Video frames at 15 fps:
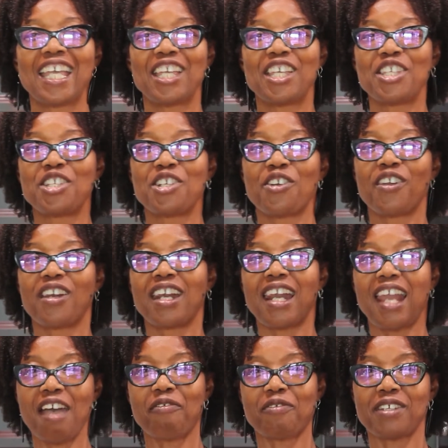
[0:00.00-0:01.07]
Your
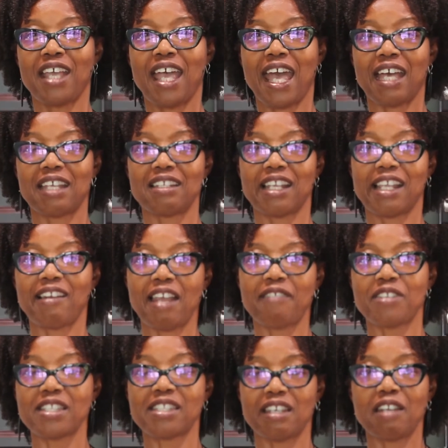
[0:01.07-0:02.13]
left hand, the
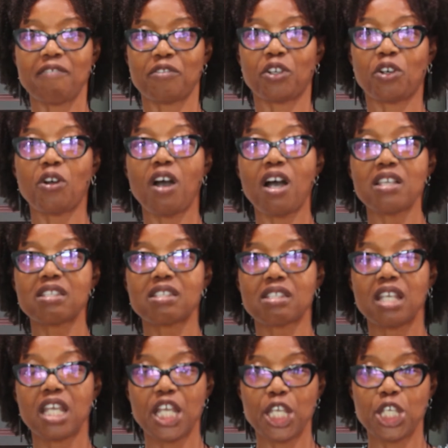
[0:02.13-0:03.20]
left-hand side of the cross,
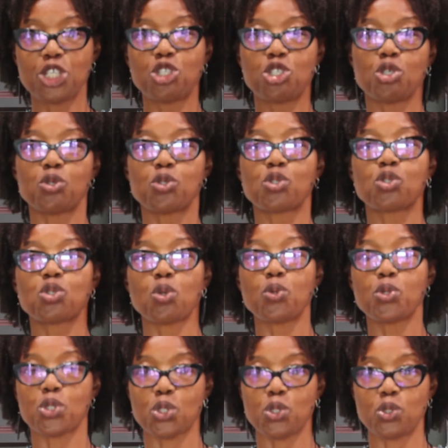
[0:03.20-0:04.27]
is your
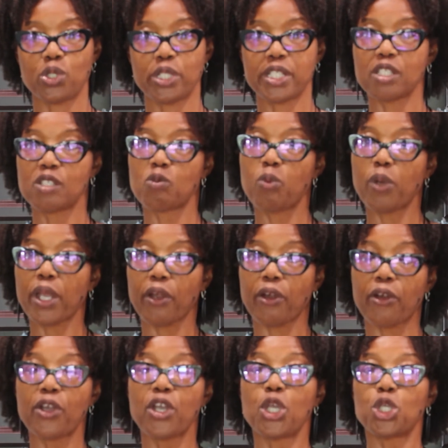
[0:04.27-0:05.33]
social. This is
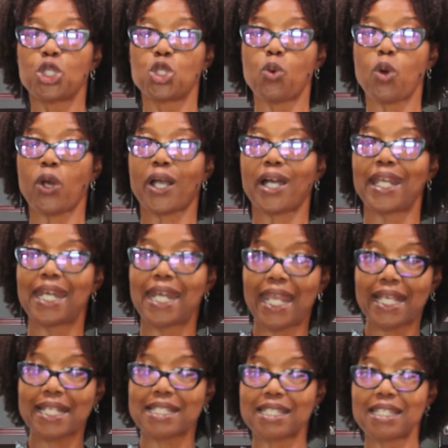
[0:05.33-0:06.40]
where you are
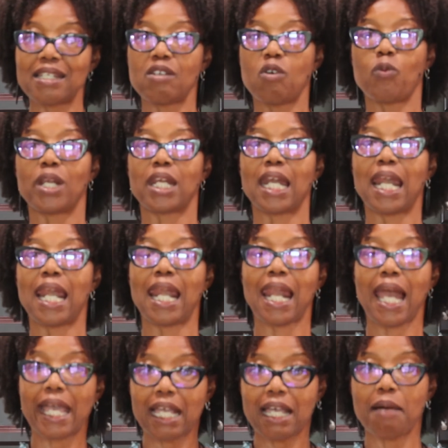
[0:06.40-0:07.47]
connecting with
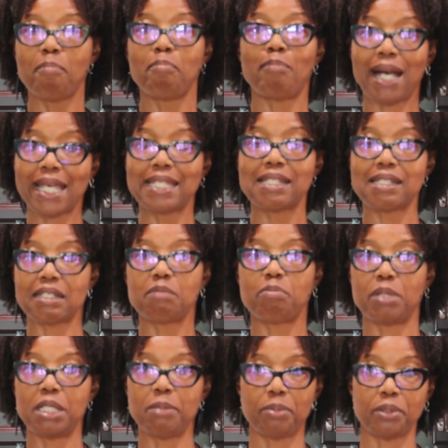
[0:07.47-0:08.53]
like-minded
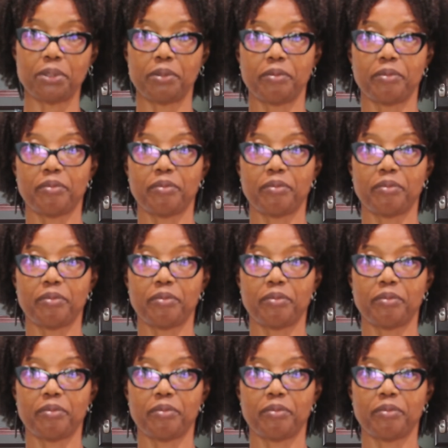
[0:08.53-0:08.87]
people